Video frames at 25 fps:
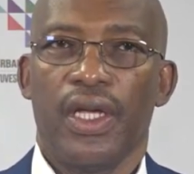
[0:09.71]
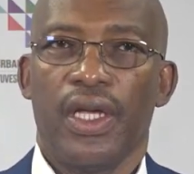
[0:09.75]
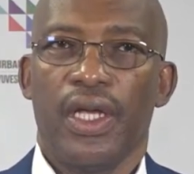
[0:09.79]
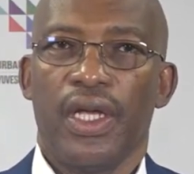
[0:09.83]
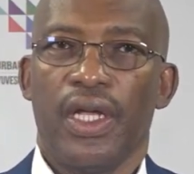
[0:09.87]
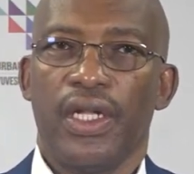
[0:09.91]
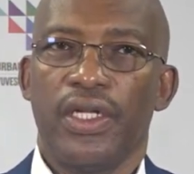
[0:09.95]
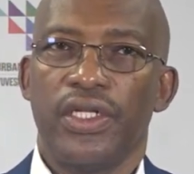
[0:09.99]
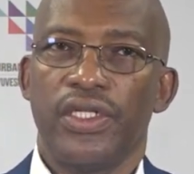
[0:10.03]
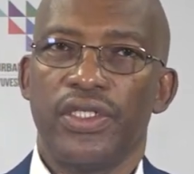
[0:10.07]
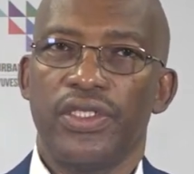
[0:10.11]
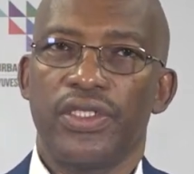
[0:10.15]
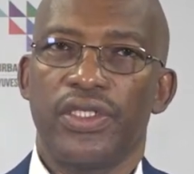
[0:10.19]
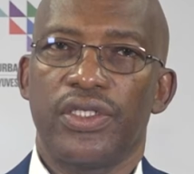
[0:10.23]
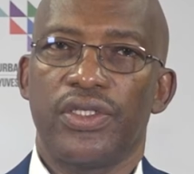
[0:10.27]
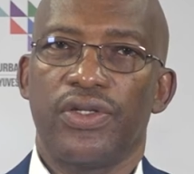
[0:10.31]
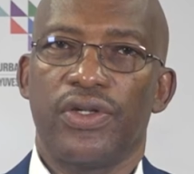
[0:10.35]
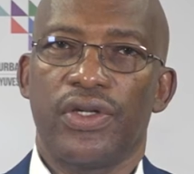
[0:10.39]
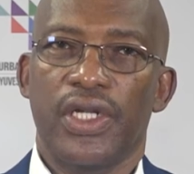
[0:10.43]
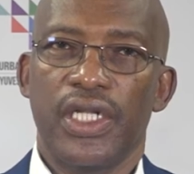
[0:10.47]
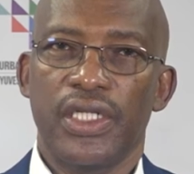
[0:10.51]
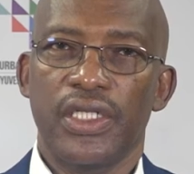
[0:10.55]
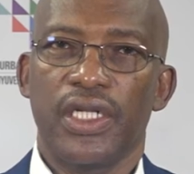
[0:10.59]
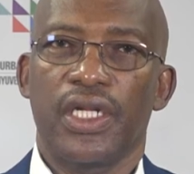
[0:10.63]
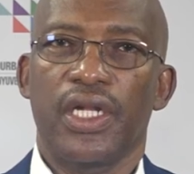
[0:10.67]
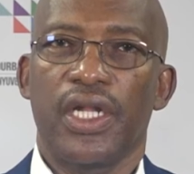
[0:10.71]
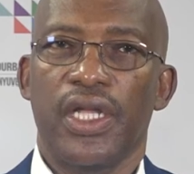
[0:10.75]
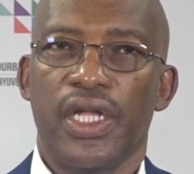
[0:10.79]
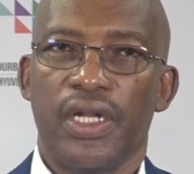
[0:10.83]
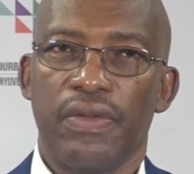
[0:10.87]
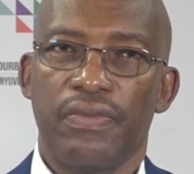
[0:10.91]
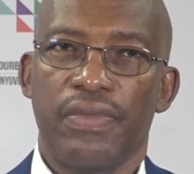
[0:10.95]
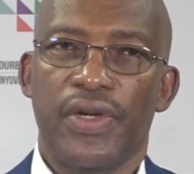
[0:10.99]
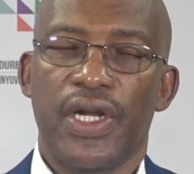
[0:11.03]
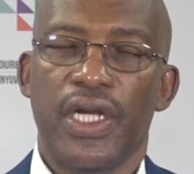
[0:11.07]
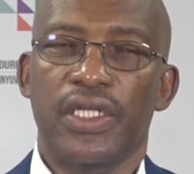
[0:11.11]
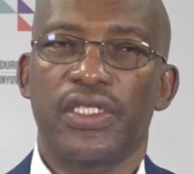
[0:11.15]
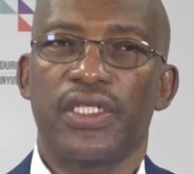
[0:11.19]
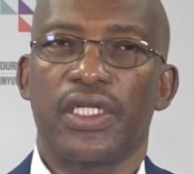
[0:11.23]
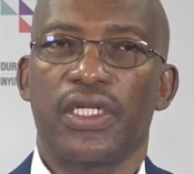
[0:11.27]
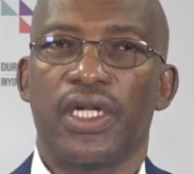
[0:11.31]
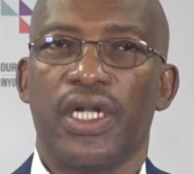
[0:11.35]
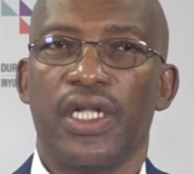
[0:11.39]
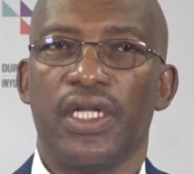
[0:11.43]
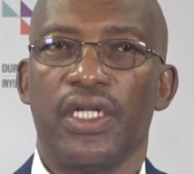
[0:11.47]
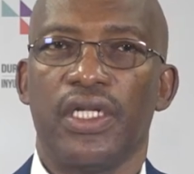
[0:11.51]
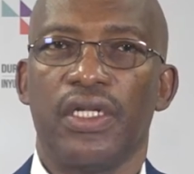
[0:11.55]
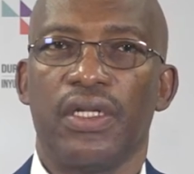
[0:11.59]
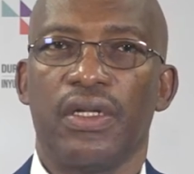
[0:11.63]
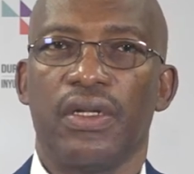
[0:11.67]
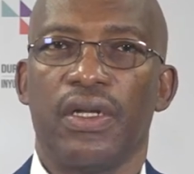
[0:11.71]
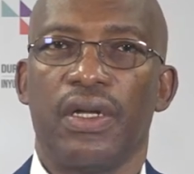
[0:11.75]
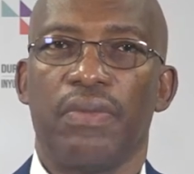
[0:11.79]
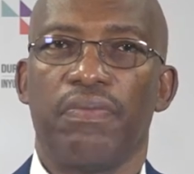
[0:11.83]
and is theoretically and practically